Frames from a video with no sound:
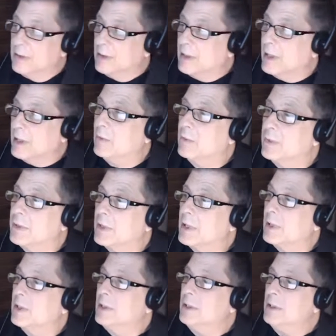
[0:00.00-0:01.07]
that
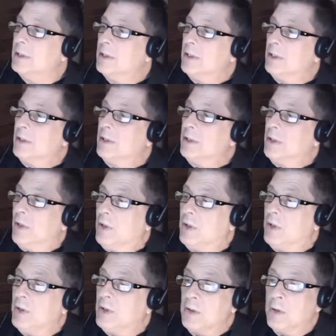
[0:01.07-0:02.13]

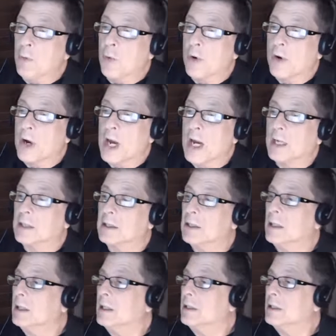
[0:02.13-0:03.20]
did the MORE Act
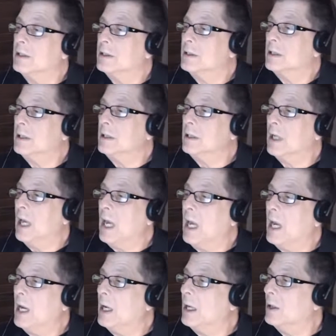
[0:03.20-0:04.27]
and the
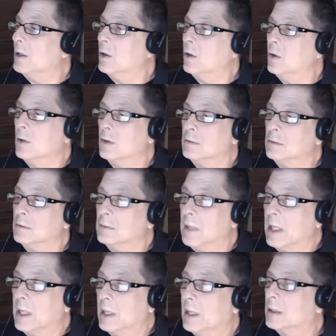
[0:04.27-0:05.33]
CAO
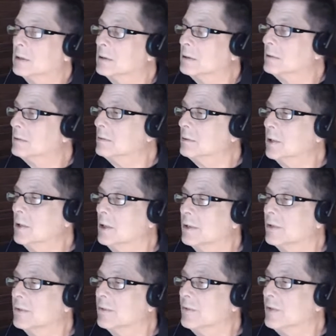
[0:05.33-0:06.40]
Act. We'll call
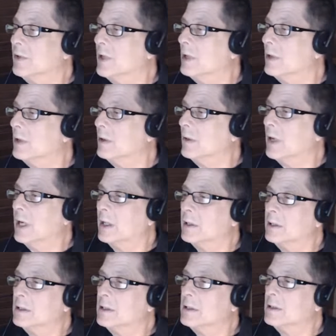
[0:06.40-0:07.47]
it the CAO Act.
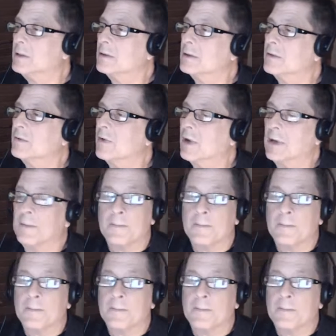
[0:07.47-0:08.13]
It's easier to say.